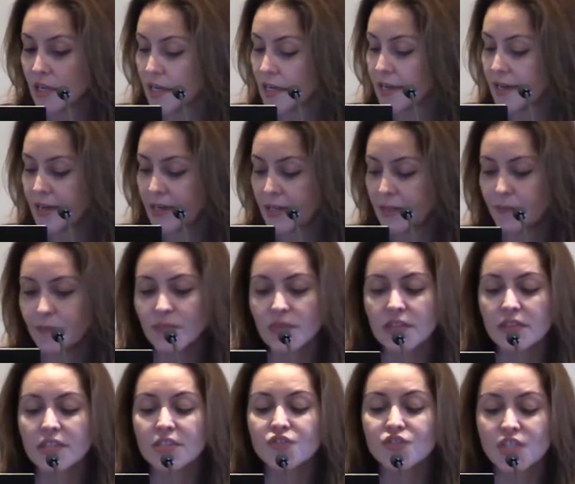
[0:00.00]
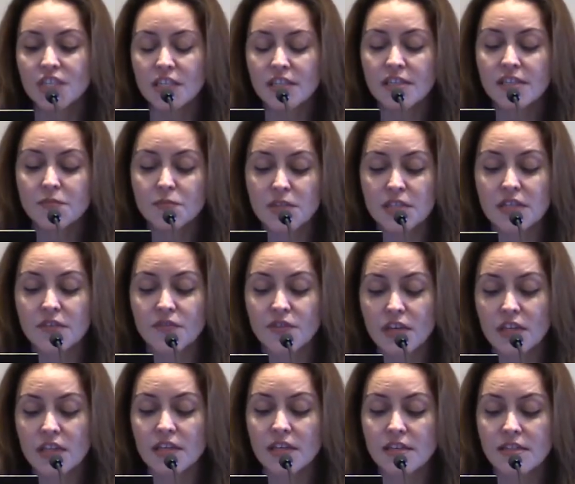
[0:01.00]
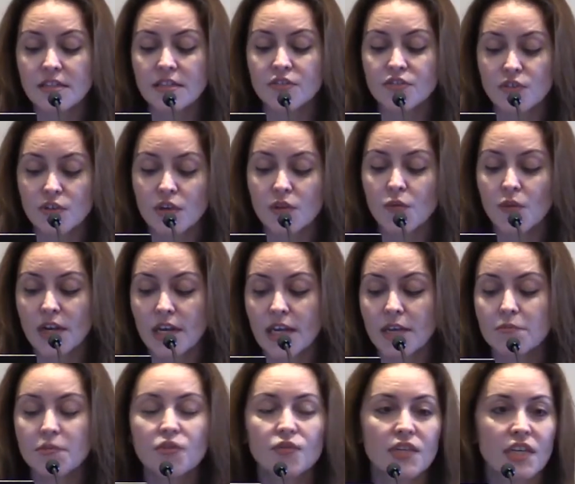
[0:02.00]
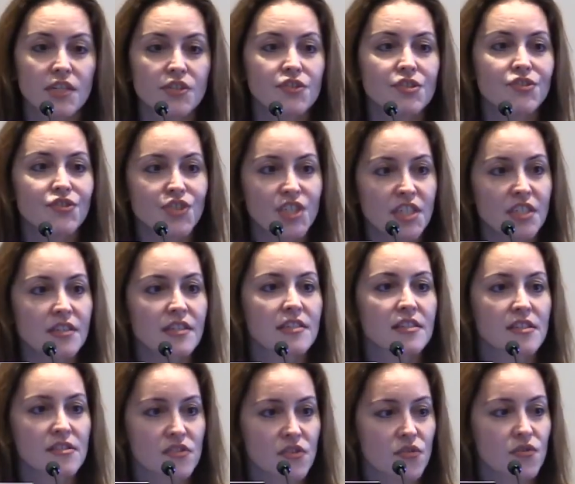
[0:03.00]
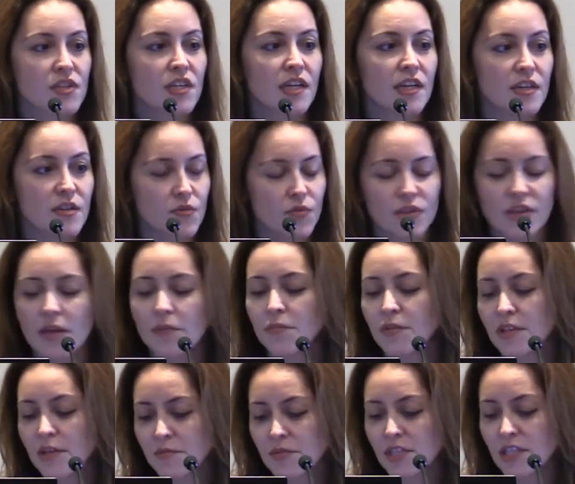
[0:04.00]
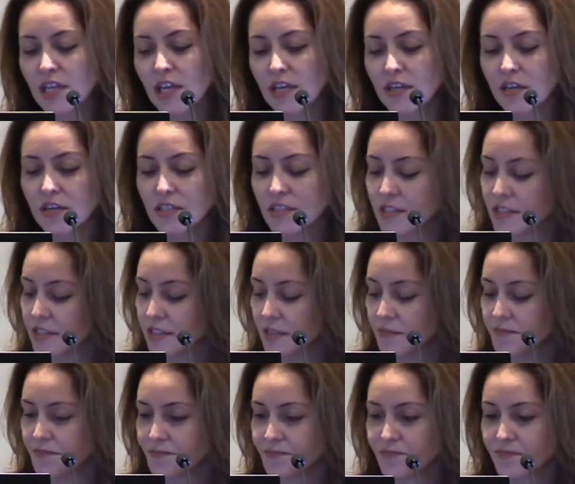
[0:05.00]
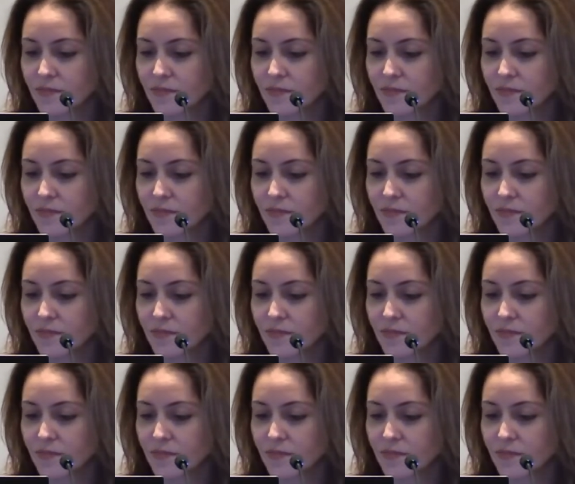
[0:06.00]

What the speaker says: The gene specifically is the DYRK1A mutation gene that's associated with epilepsy and autism.